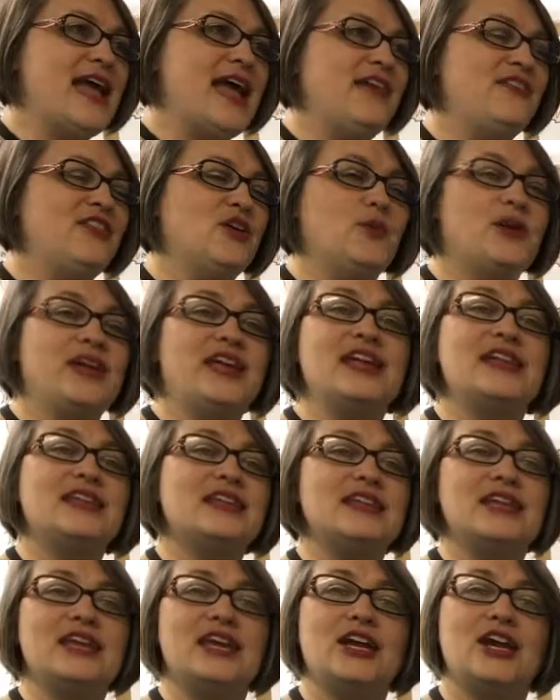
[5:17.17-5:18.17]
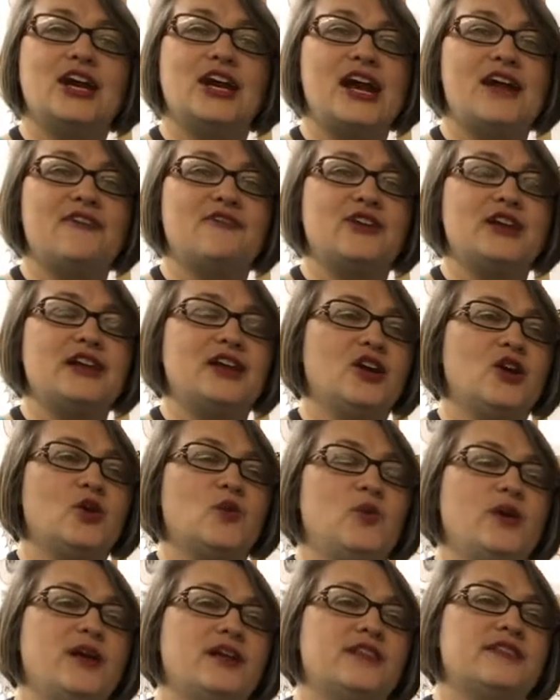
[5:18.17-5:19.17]
And then we end the year every
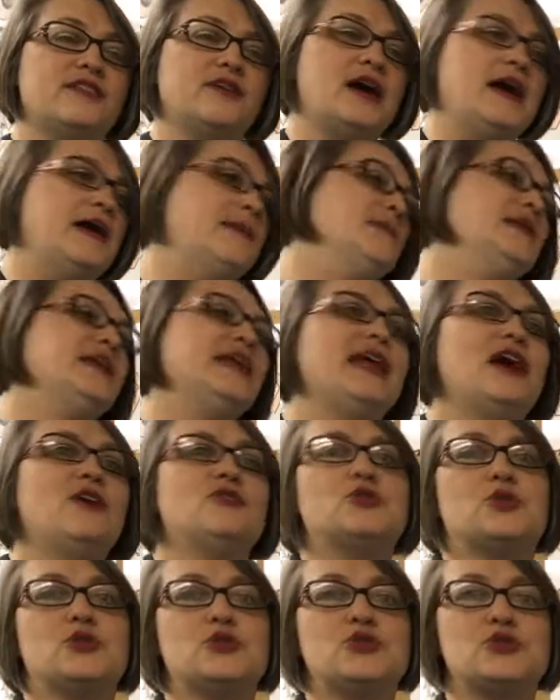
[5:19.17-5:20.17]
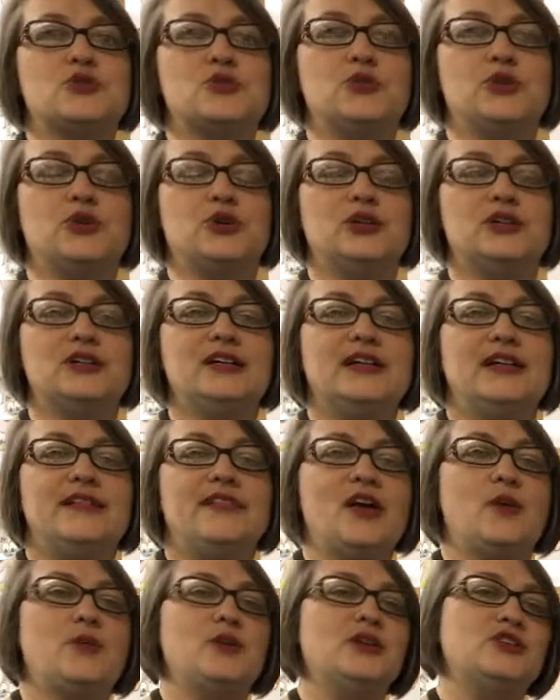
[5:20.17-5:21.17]
year with a mini outdoor school
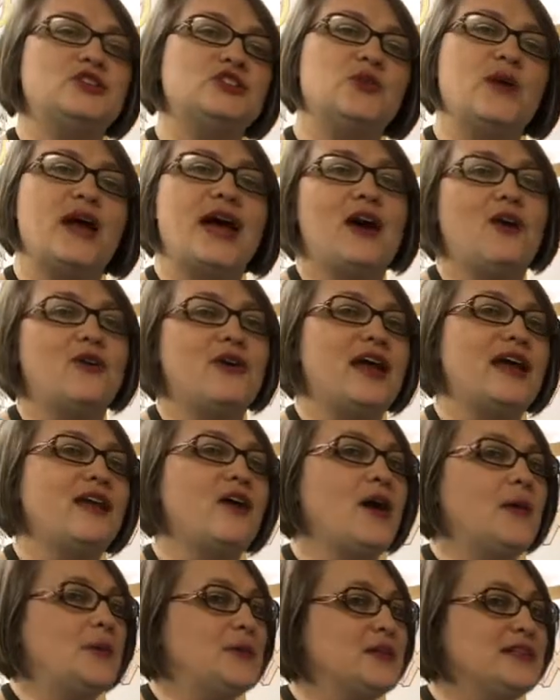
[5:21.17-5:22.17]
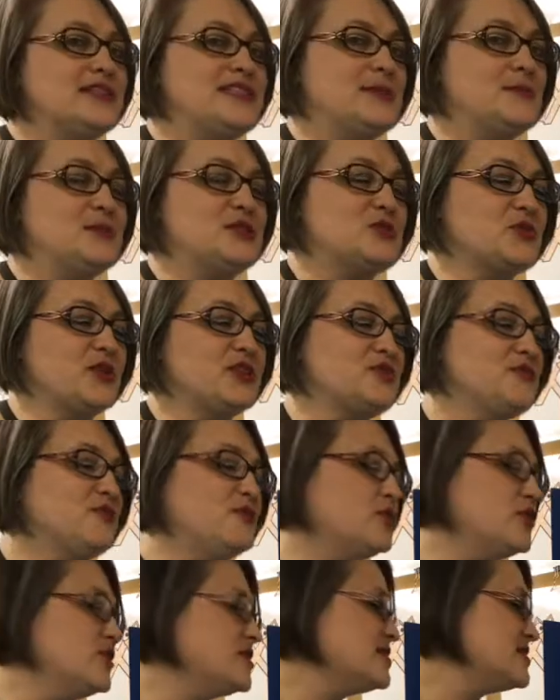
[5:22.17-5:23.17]
that we do out at Hopkins Demonstration
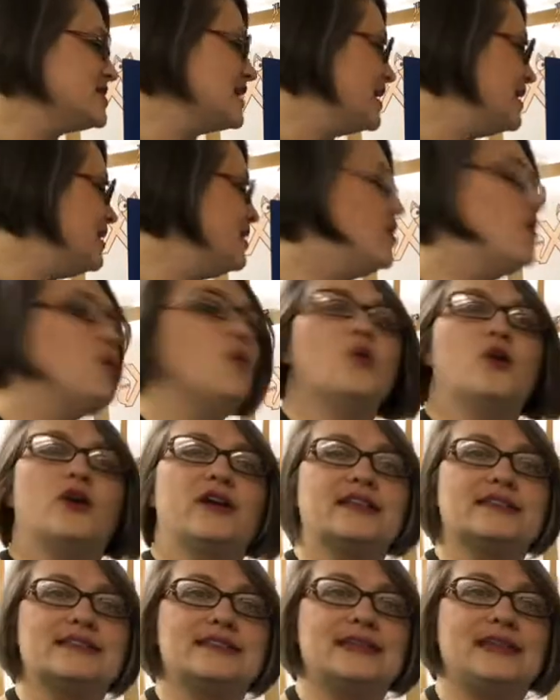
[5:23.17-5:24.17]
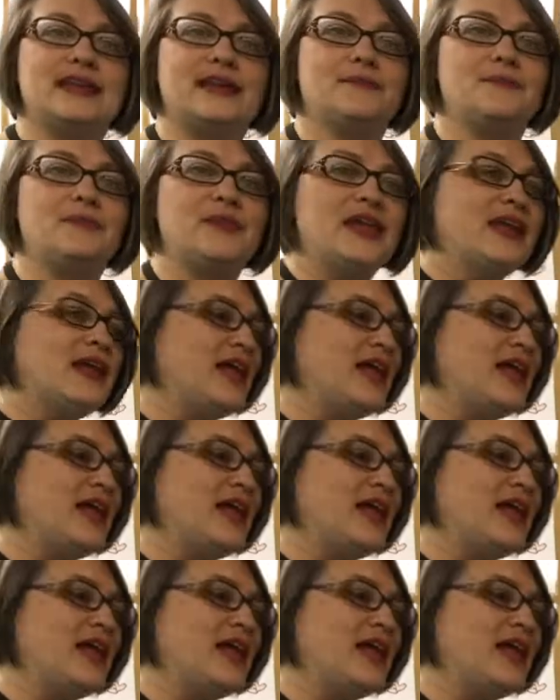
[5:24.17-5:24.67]
Force in Oregon City.